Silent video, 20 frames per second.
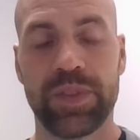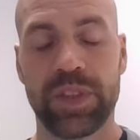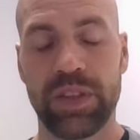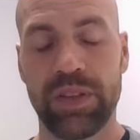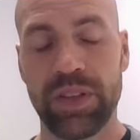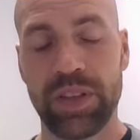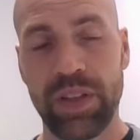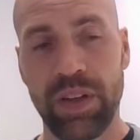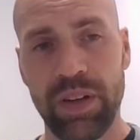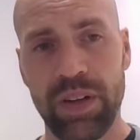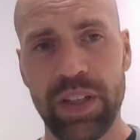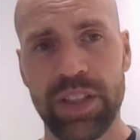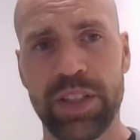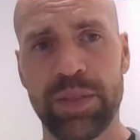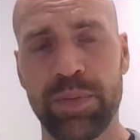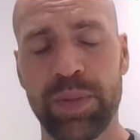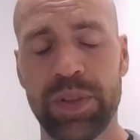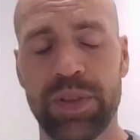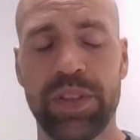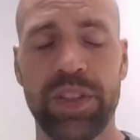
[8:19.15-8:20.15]
So in total,
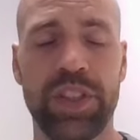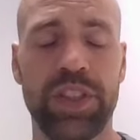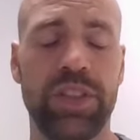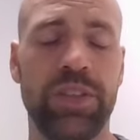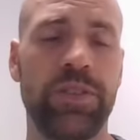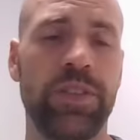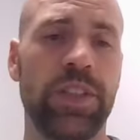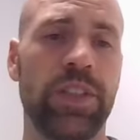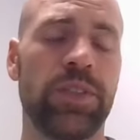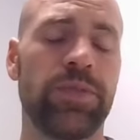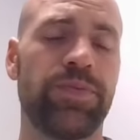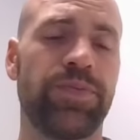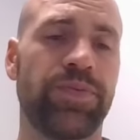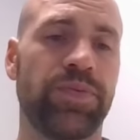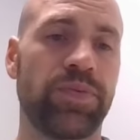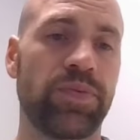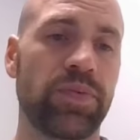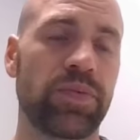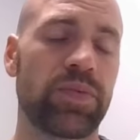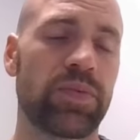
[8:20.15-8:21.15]
the position
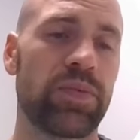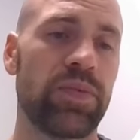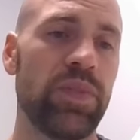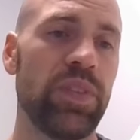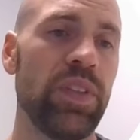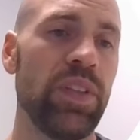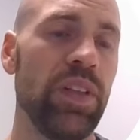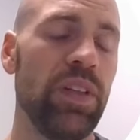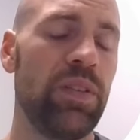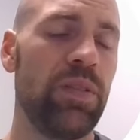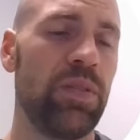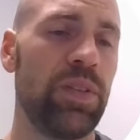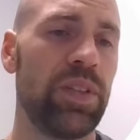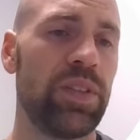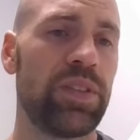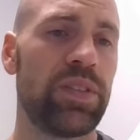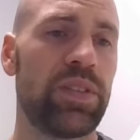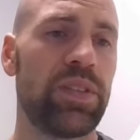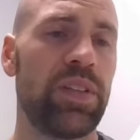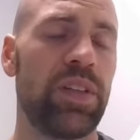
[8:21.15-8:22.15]

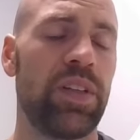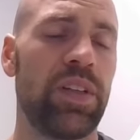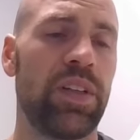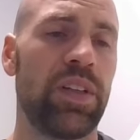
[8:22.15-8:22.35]
was